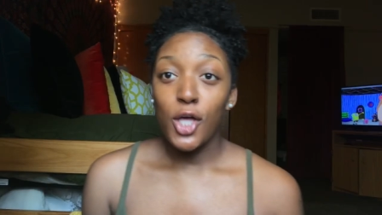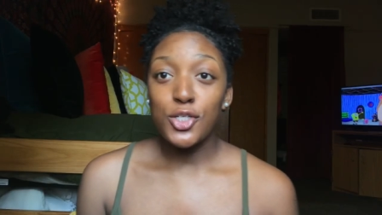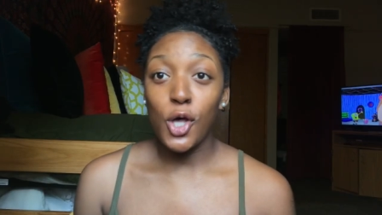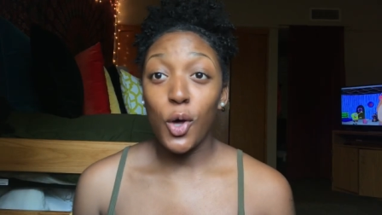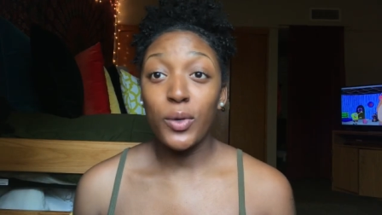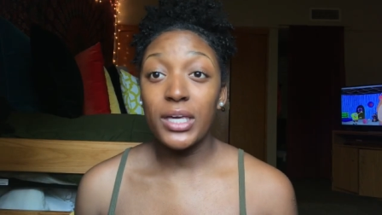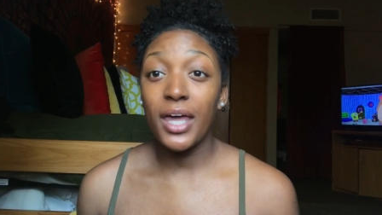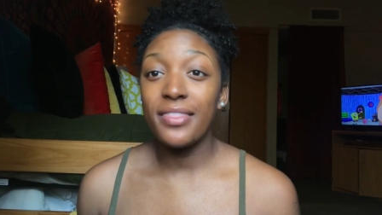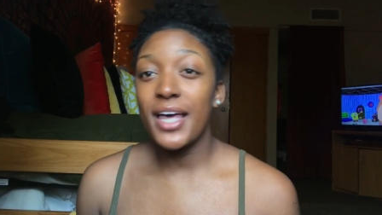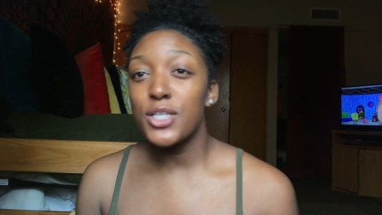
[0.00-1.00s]
So
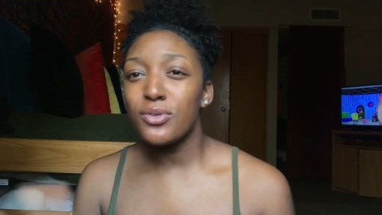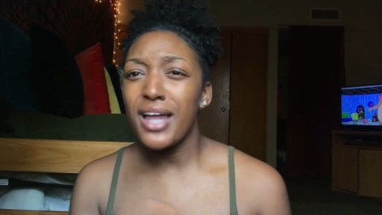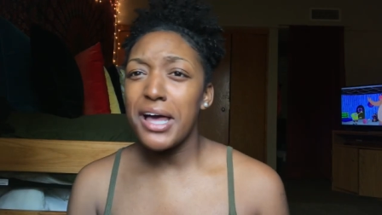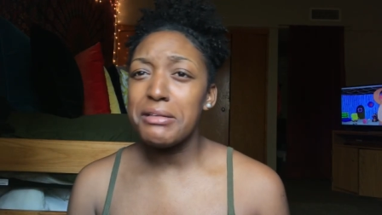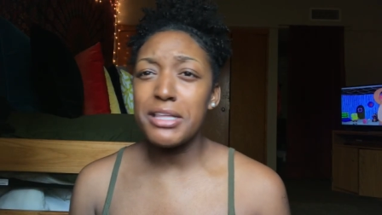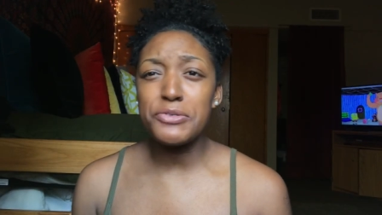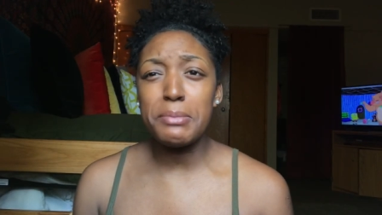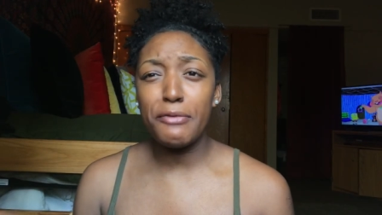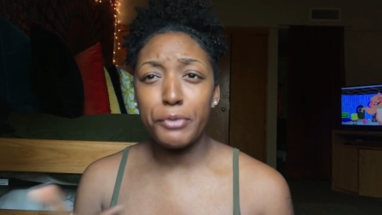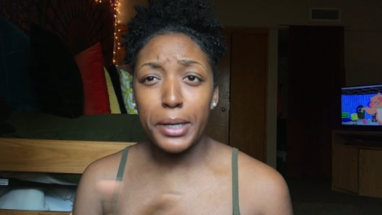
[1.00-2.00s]
yeah, that's what
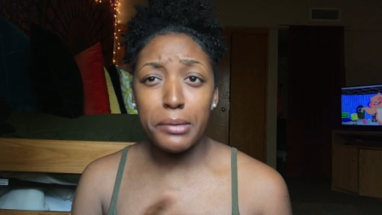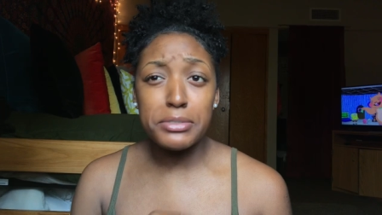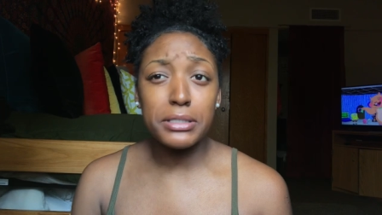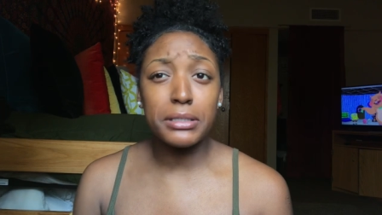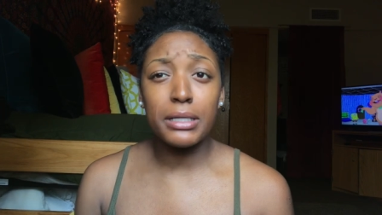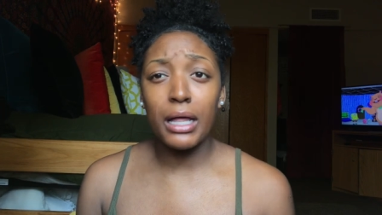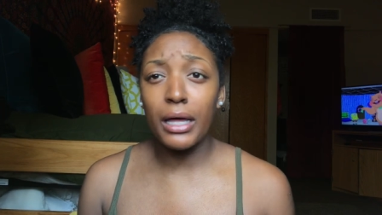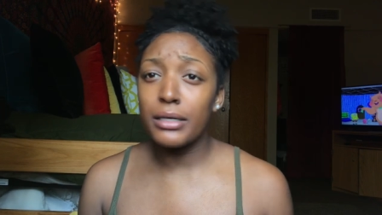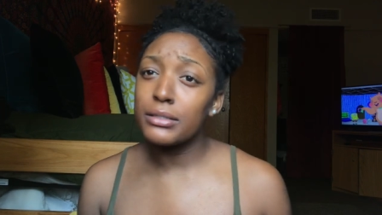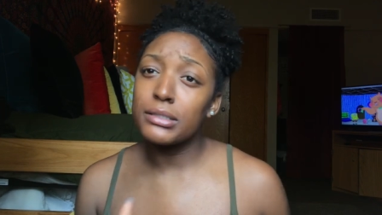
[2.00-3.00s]
my forehead was looking
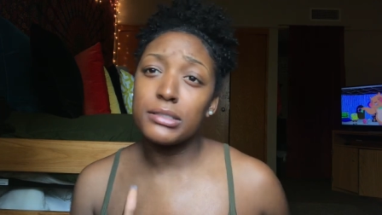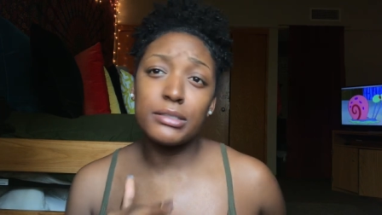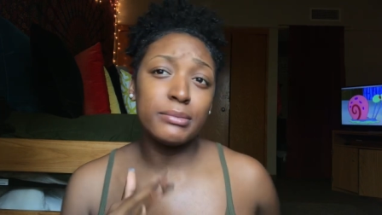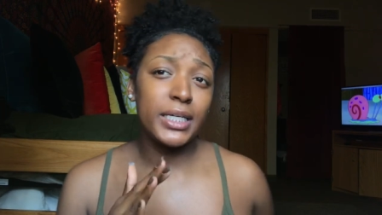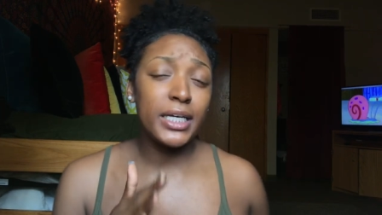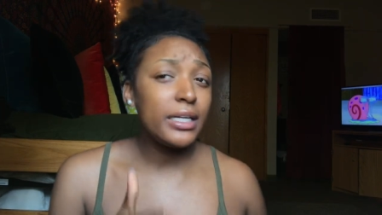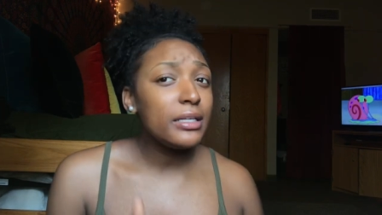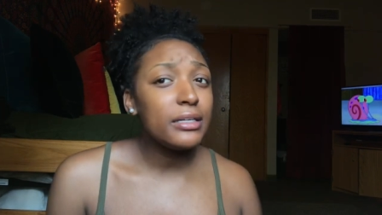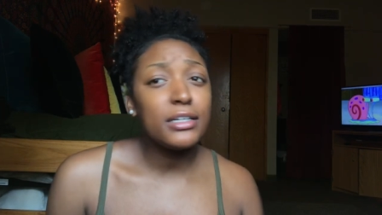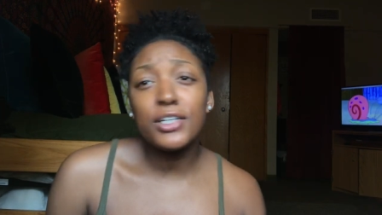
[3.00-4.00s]
like
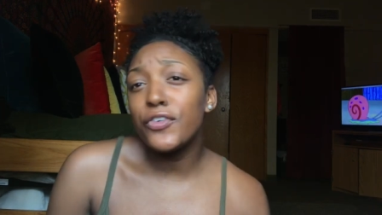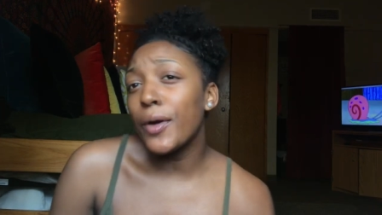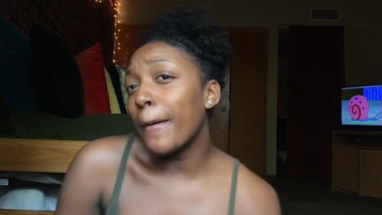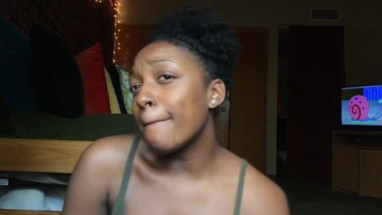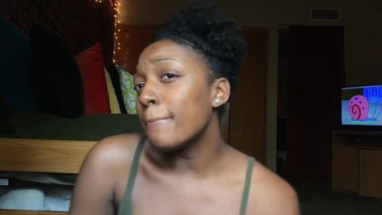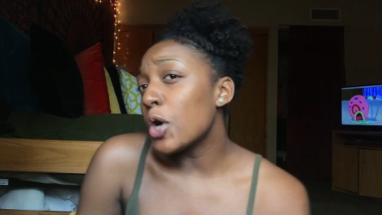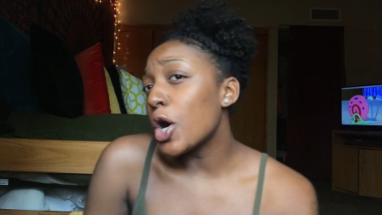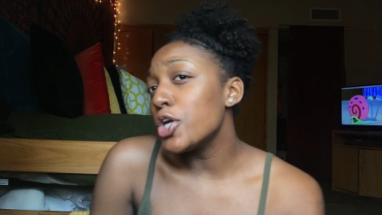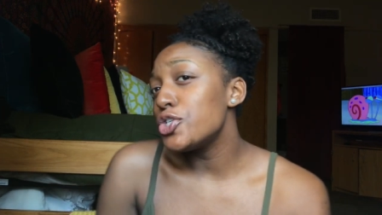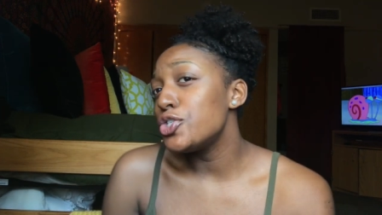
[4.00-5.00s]
end of
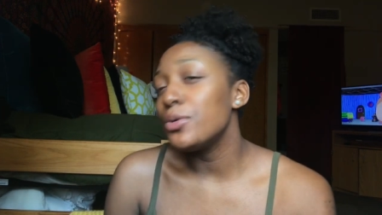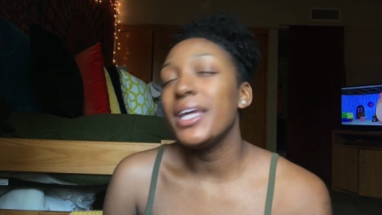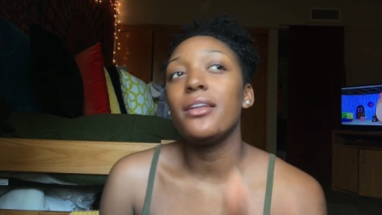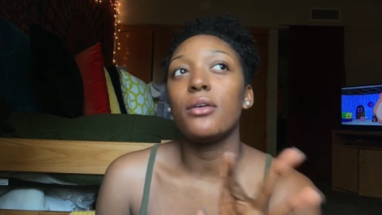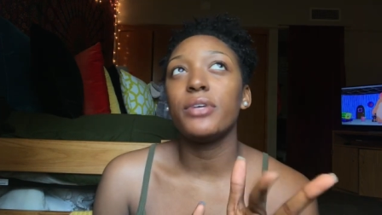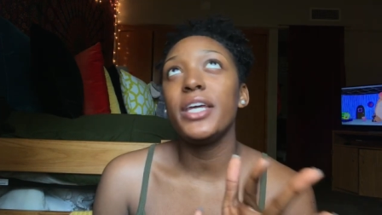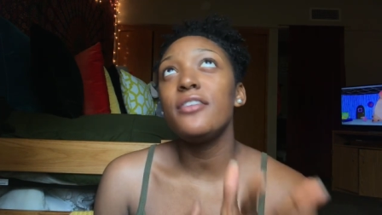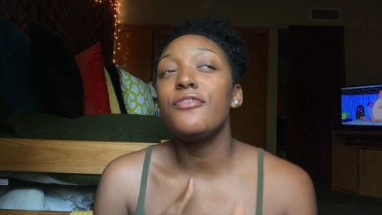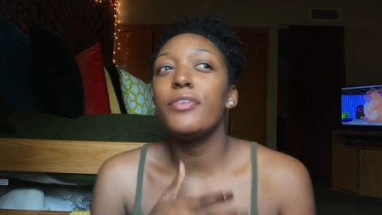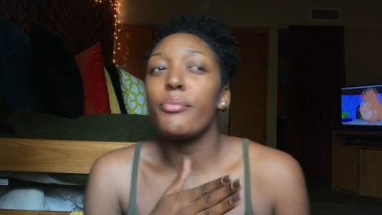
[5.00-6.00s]
March, end
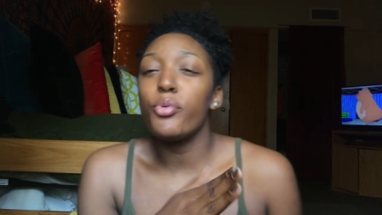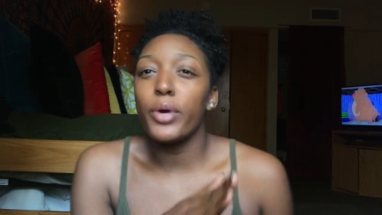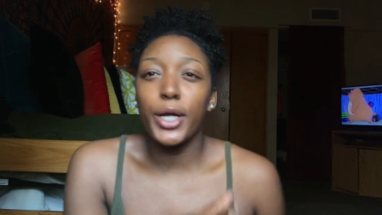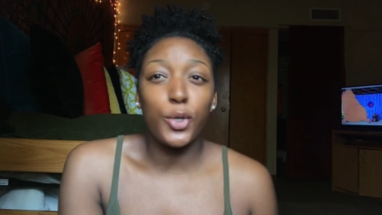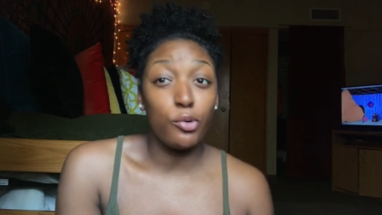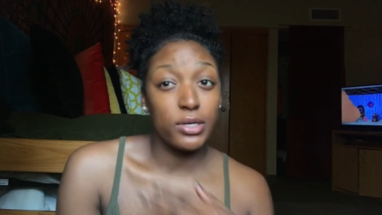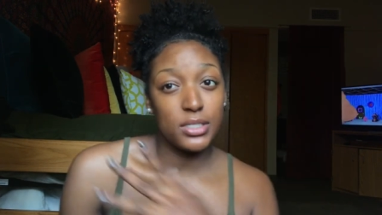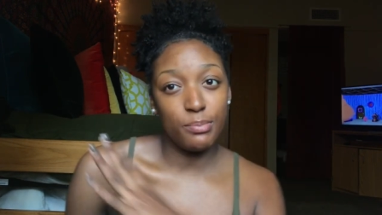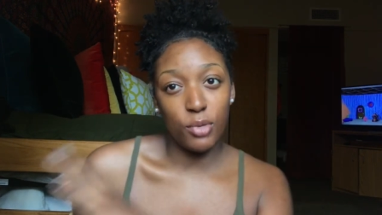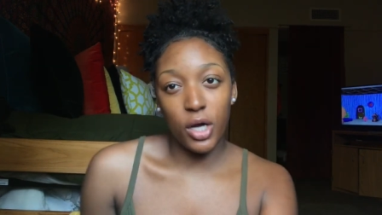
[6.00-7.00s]
of February going
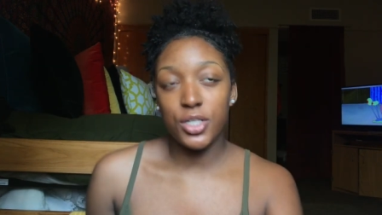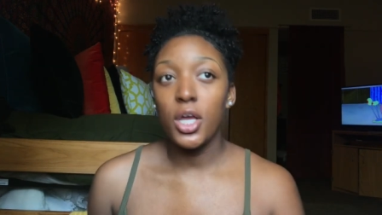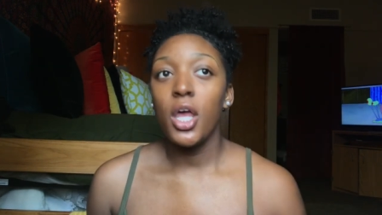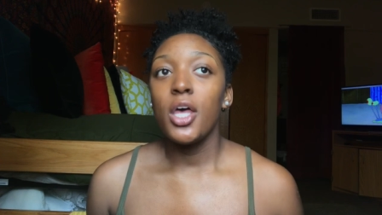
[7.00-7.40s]
into March.